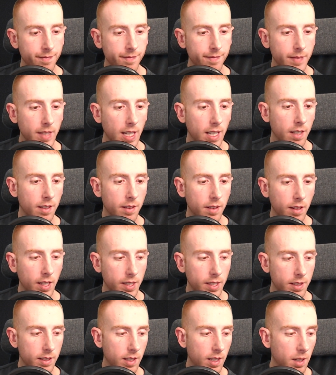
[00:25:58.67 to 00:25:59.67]
Yeah,
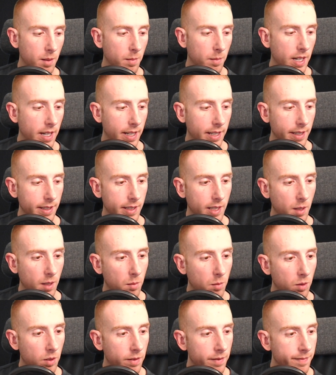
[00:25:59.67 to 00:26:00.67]
this is not a bad
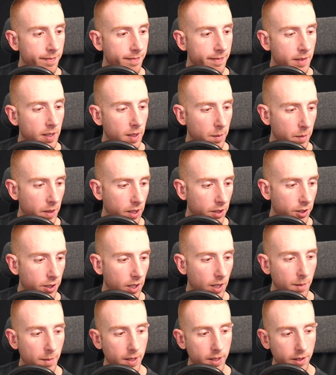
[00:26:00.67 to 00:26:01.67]
example. Let me
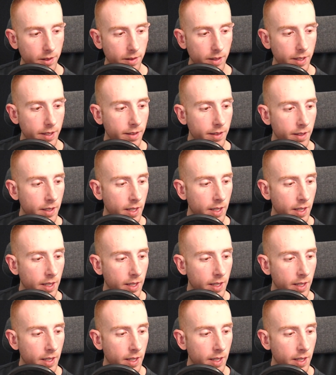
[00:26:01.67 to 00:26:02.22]
share my screen.